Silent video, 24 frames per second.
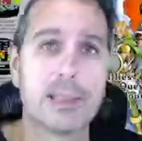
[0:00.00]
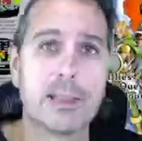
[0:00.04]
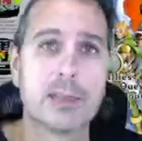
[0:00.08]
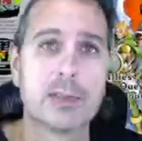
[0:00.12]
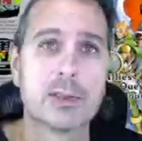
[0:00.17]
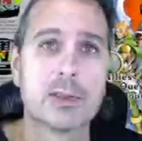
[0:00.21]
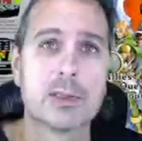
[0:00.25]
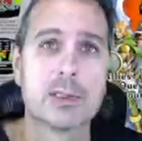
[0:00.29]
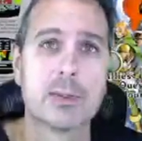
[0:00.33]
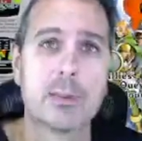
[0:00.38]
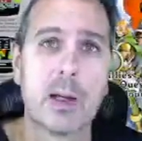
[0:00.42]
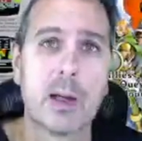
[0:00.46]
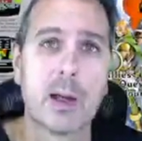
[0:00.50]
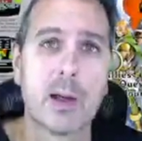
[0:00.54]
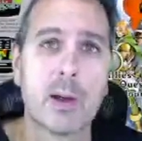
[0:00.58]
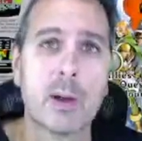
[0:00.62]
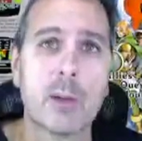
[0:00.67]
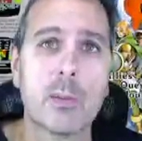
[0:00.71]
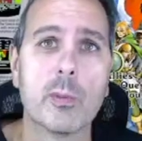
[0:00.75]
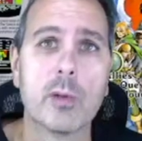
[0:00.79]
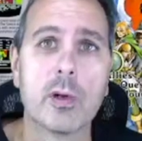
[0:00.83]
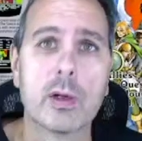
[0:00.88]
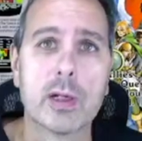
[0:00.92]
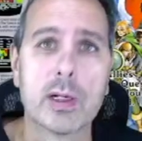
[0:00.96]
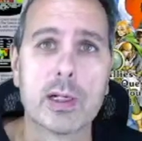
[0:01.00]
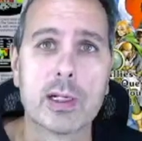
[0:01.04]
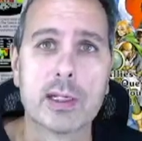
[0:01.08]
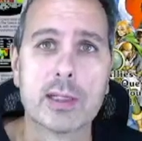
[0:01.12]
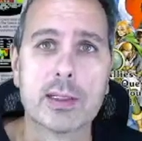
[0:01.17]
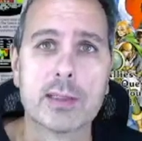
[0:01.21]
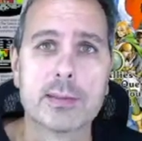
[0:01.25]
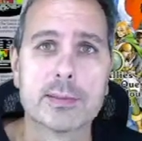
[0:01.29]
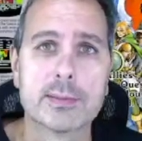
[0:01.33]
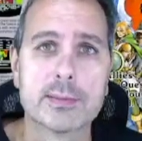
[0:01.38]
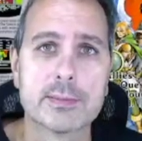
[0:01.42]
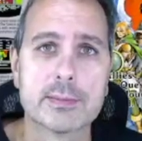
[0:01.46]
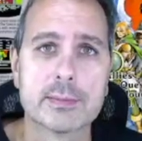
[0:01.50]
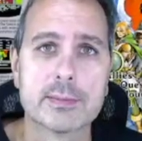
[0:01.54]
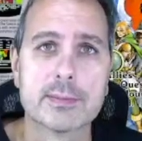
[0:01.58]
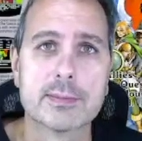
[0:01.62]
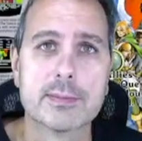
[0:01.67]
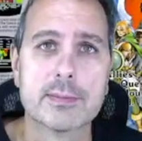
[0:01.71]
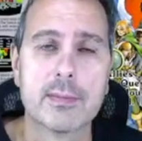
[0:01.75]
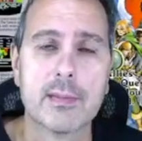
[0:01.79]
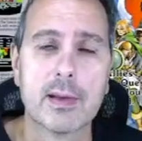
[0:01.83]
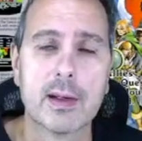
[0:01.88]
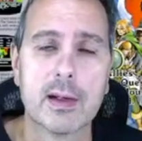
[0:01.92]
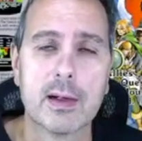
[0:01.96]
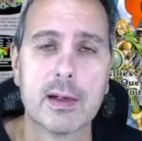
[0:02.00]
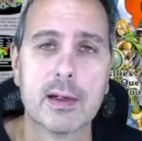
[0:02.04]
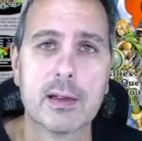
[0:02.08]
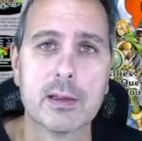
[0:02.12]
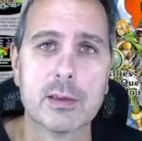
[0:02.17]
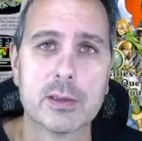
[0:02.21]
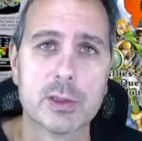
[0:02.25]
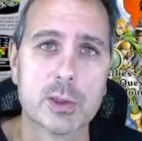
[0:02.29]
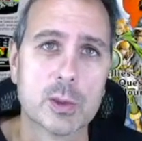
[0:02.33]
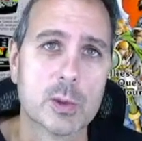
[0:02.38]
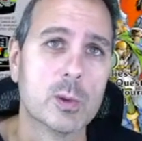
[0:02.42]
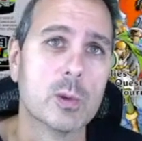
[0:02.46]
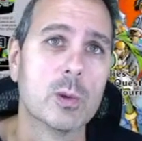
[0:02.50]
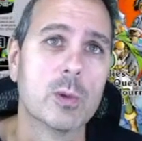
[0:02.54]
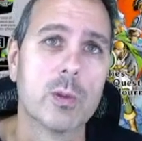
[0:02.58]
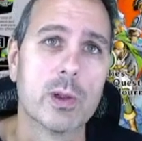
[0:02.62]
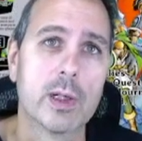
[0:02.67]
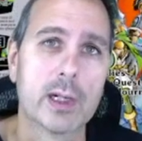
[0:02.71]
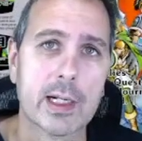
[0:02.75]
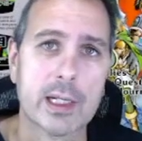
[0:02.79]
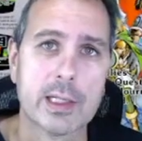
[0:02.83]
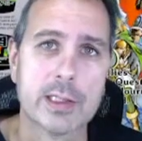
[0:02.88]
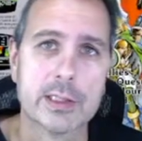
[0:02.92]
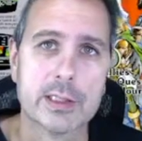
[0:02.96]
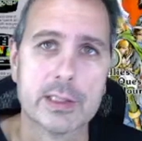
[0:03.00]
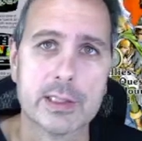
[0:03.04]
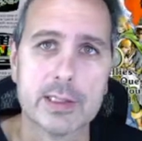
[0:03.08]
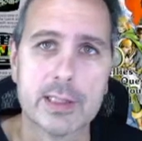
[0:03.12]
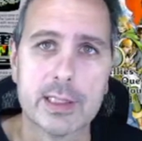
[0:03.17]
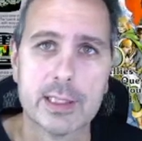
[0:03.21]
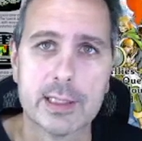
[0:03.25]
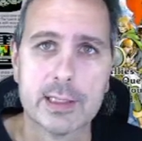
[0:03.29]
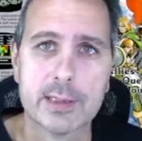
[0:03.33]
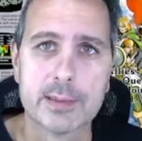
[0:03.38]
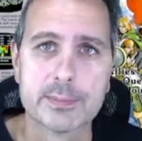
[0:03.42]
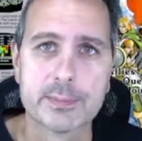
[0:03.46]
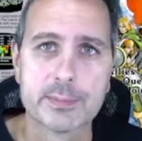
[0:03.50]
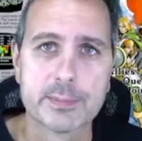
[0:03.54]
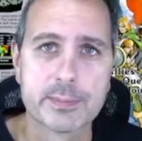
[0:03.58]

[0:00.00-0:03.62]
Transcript: This was about homework or schoolwork, I should say.